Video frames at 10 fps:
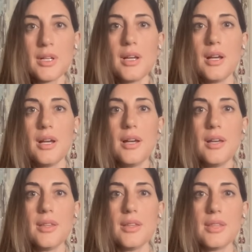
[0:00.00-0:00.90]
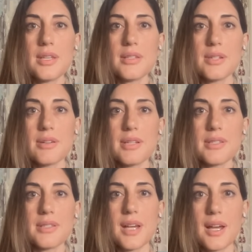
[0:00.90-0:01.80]
the Azeris
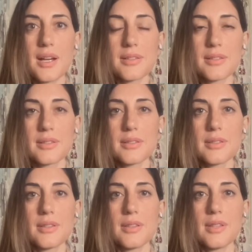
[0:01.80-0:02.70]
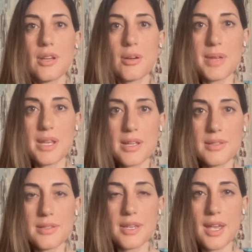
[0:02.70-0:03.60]
attacked the
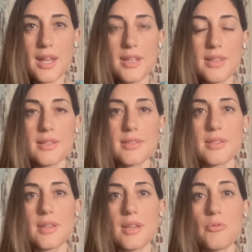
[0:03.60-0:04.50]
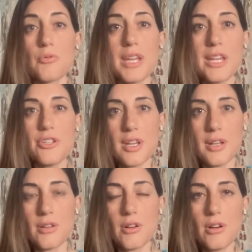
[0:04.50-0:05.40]
Armenians again in this
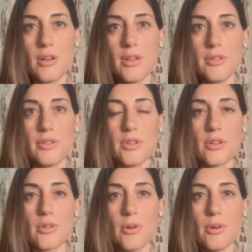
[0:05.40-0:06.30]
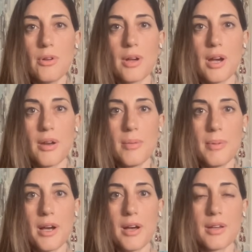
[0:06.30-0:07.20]
region called the
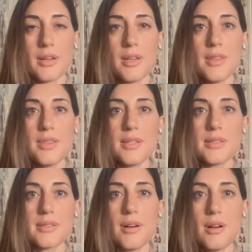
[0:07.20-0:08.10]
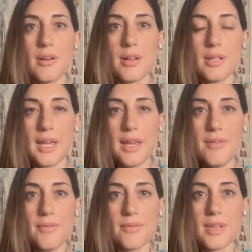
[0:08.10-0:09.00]
Nagorno-Karabakh. This enclave